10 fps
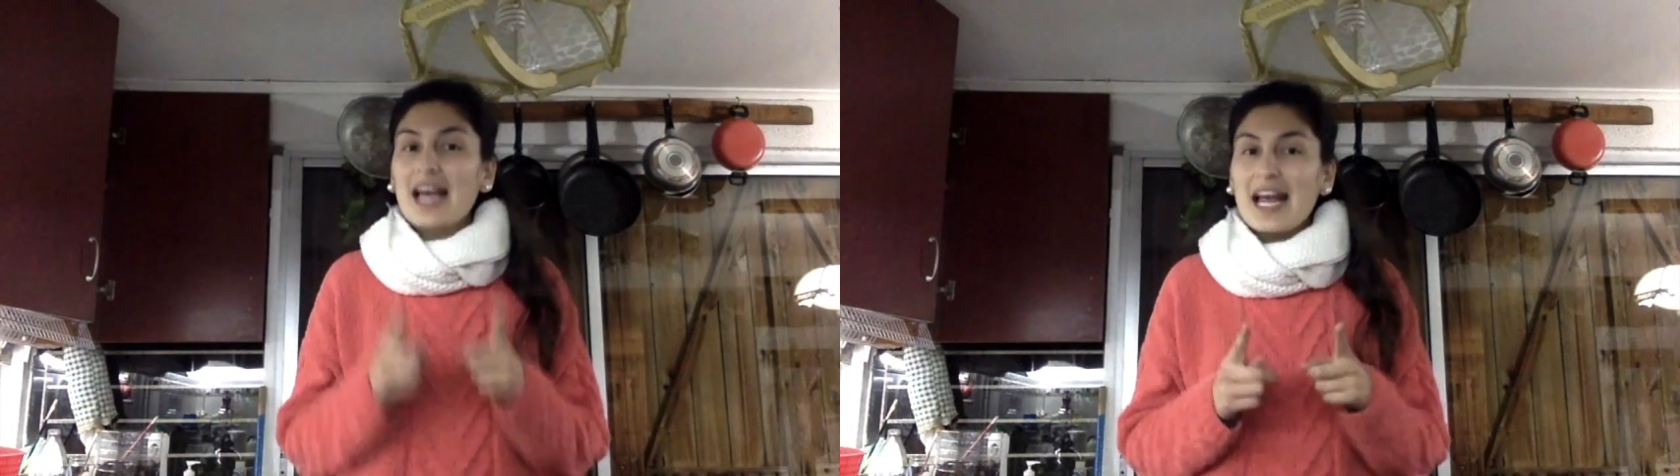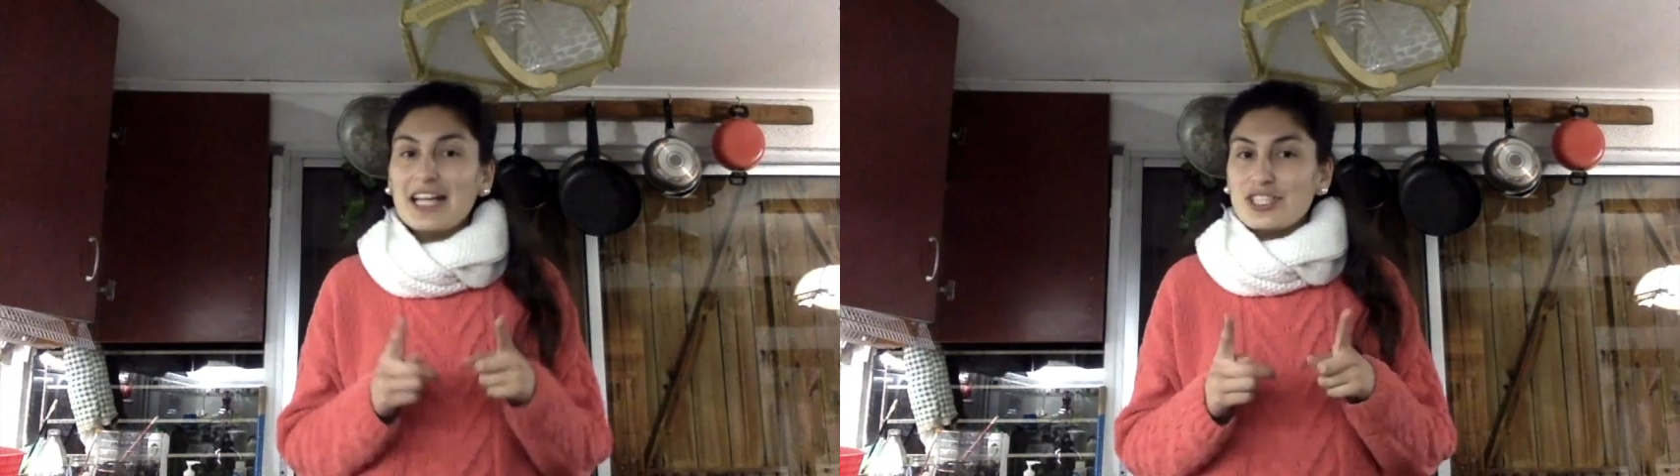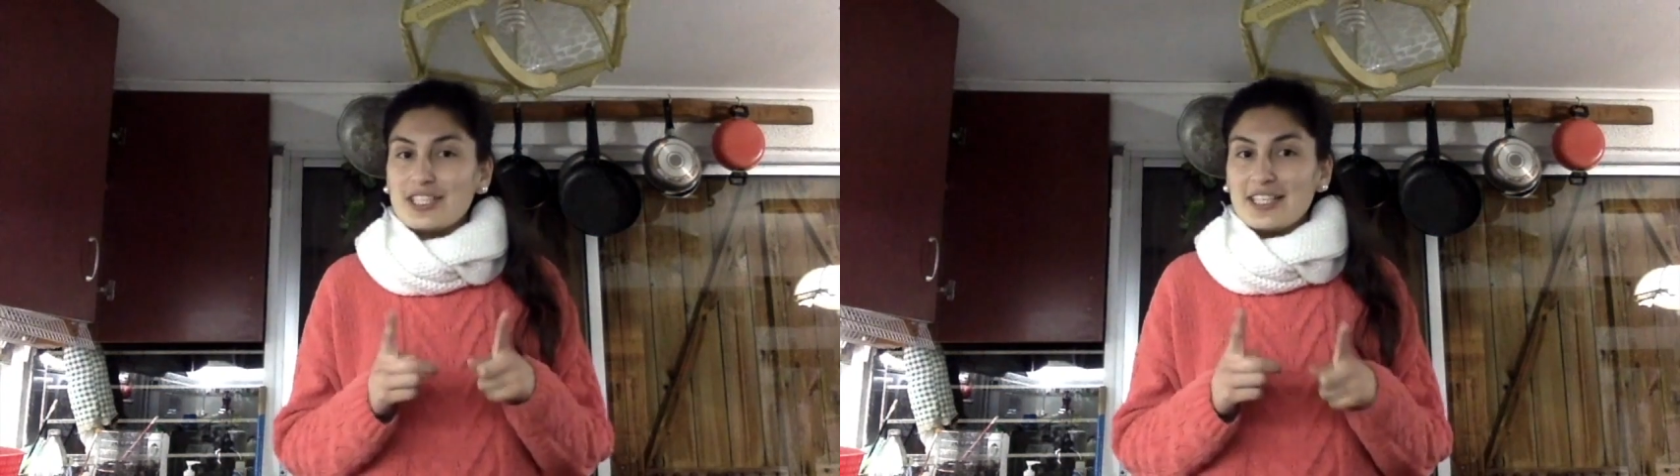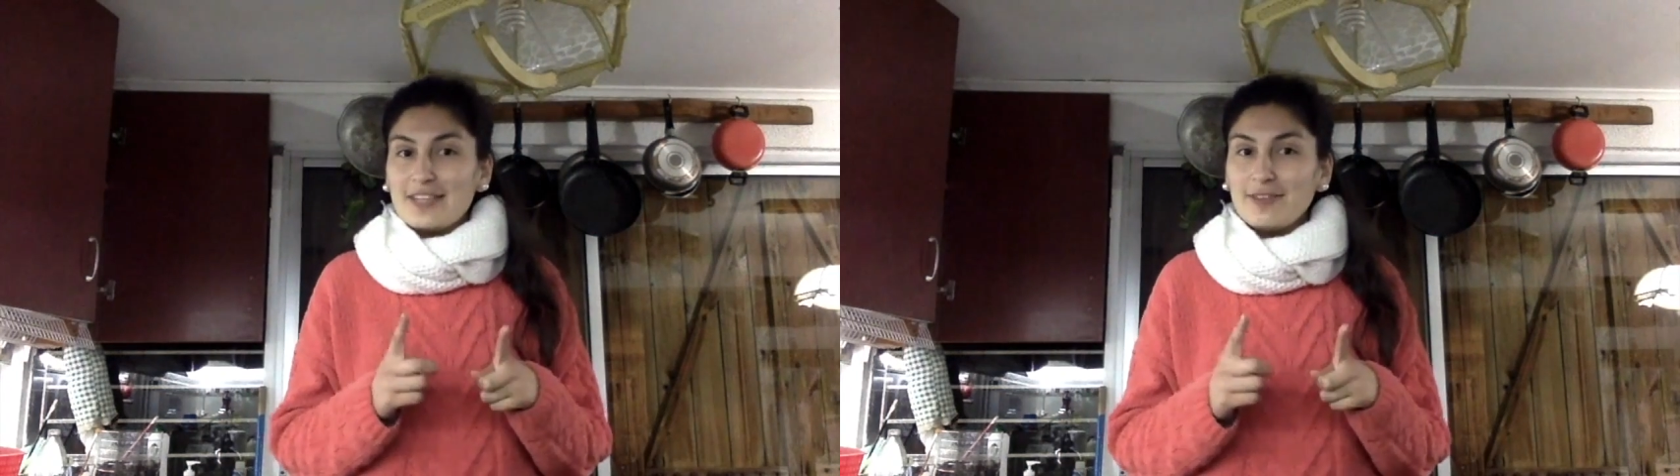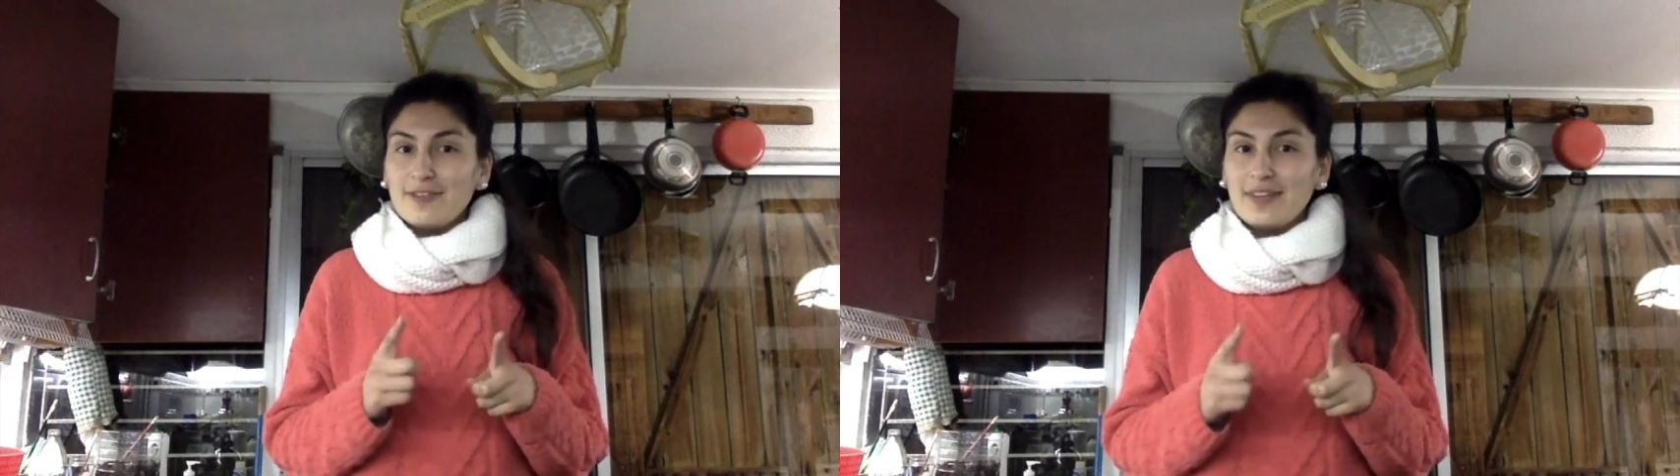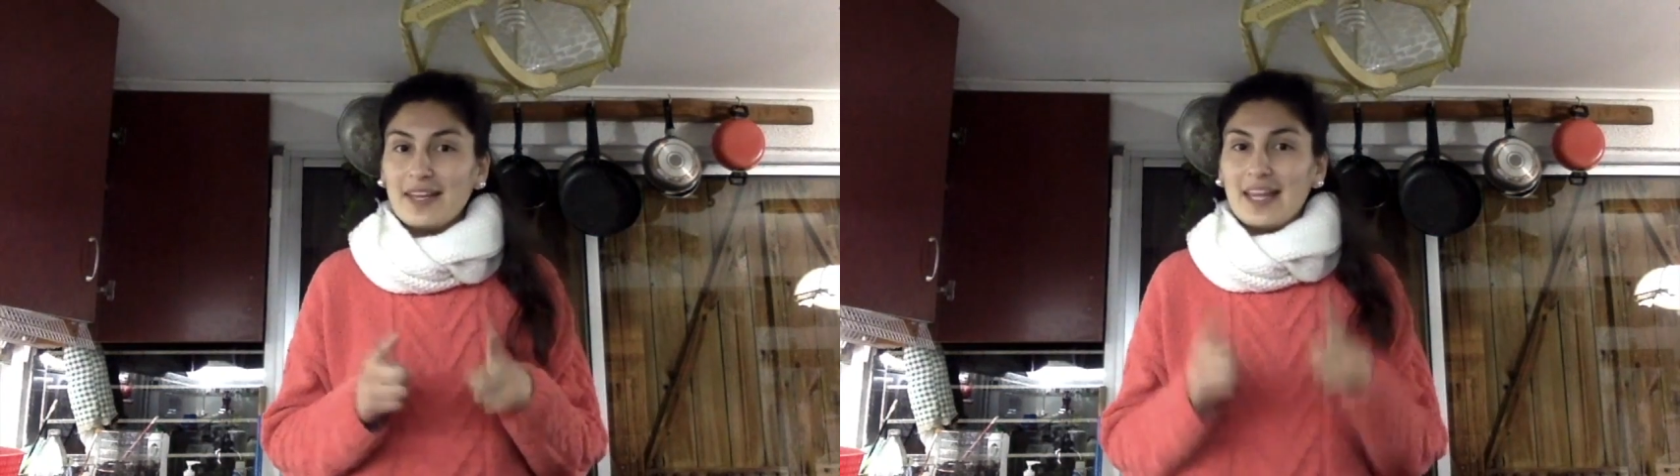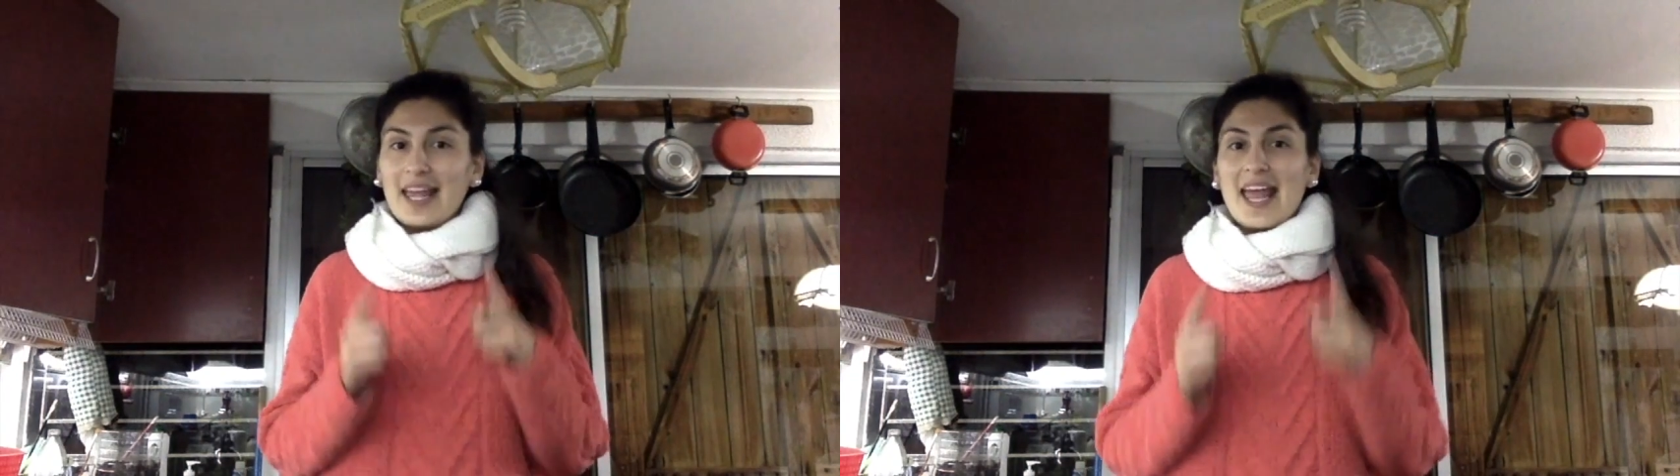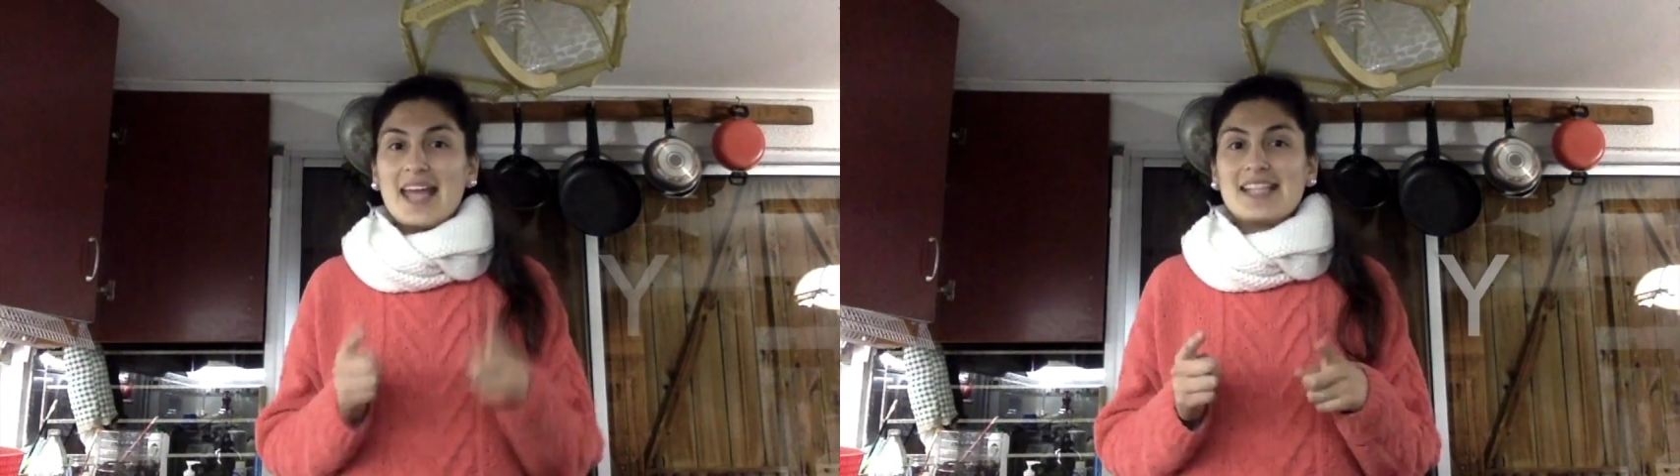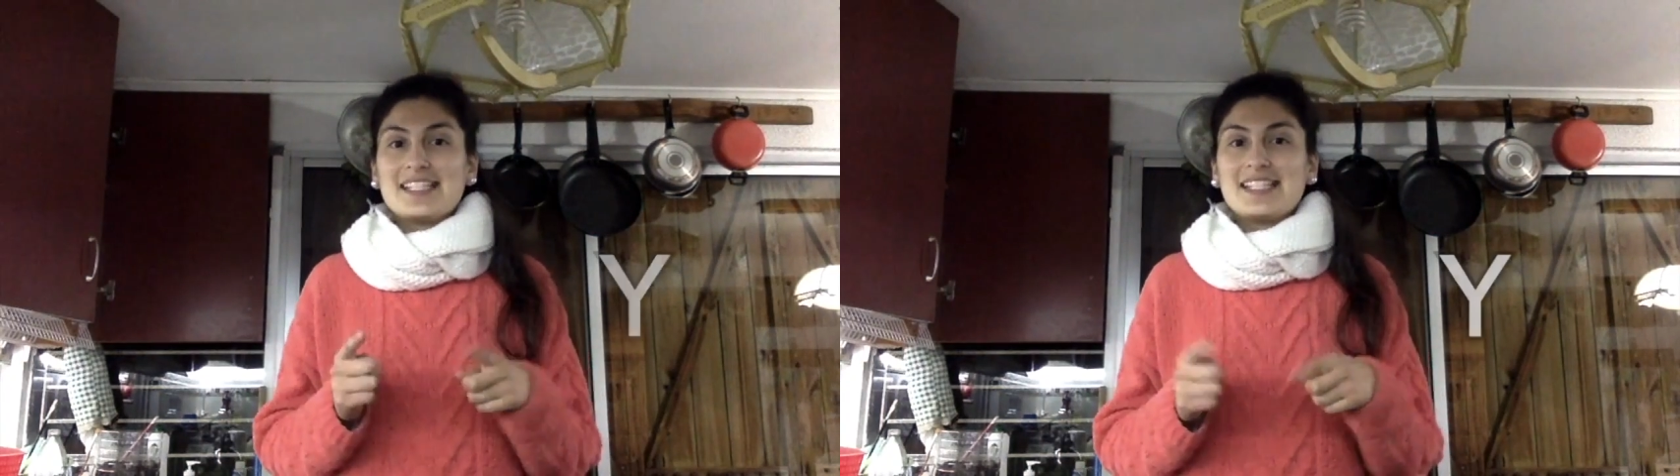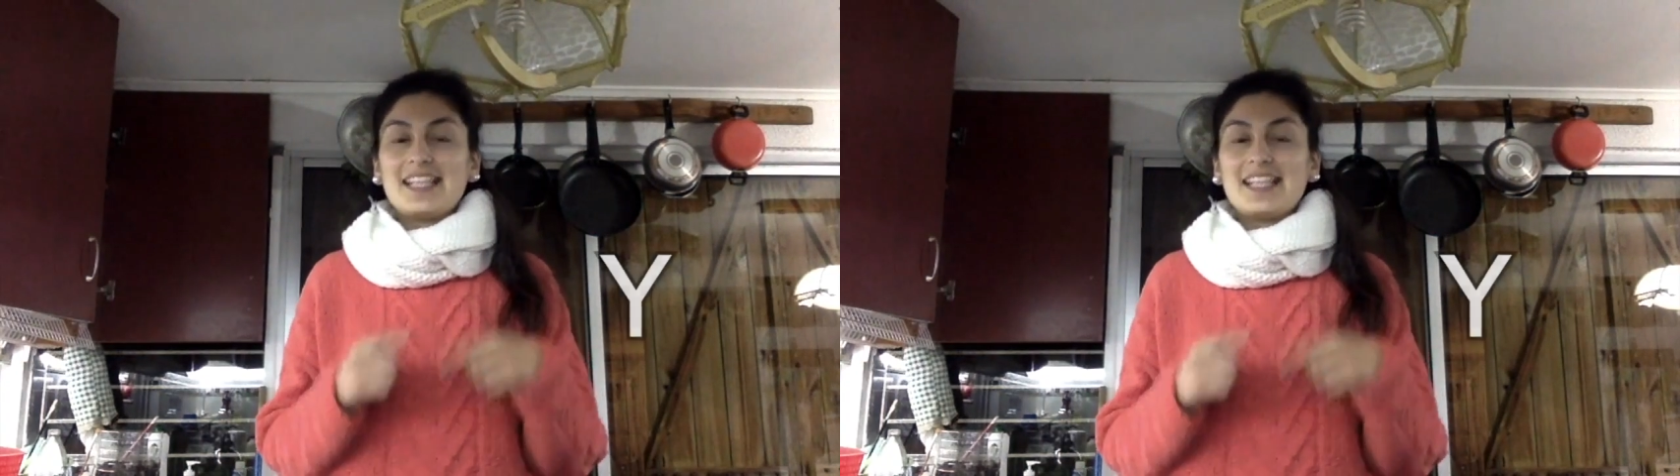adjective ends